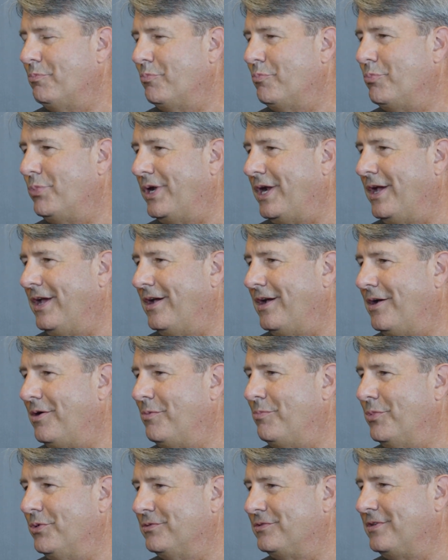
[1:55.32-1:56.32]
But I
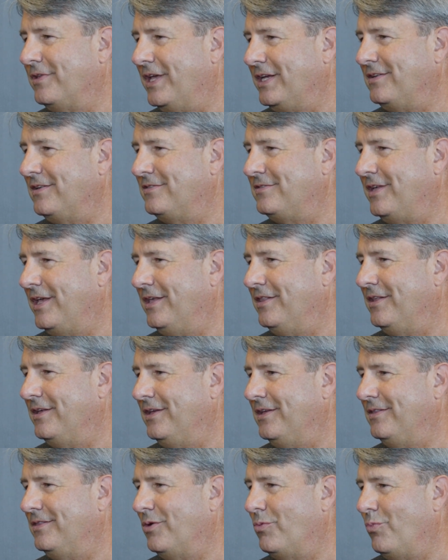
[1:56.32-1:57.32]
almost like to
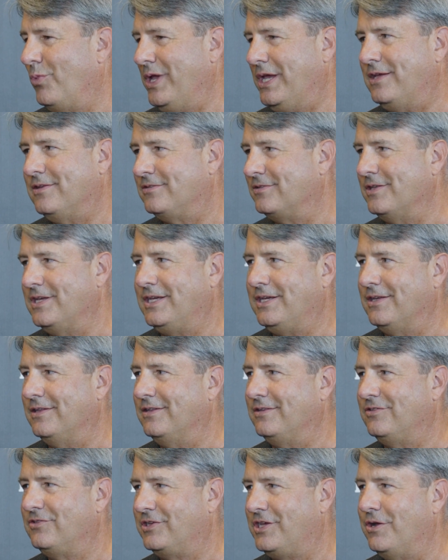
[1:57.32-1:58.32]
say the weakest link
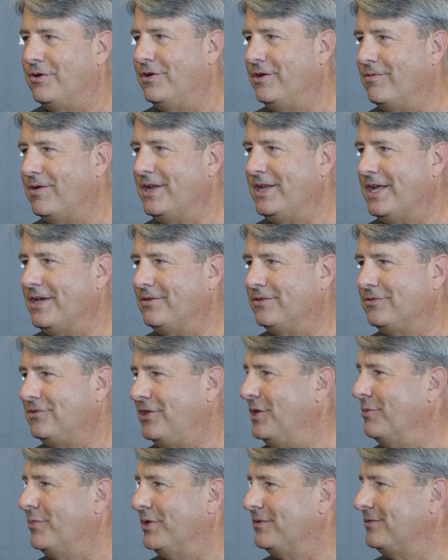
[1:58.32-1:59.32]
in security right now is
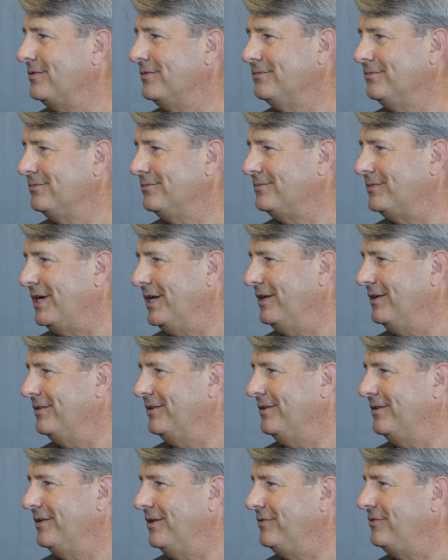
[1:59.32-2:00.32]
humans. Right?
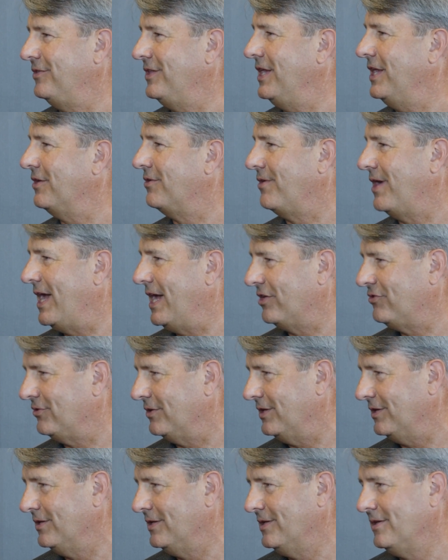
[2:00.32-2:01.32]
It's the interaction.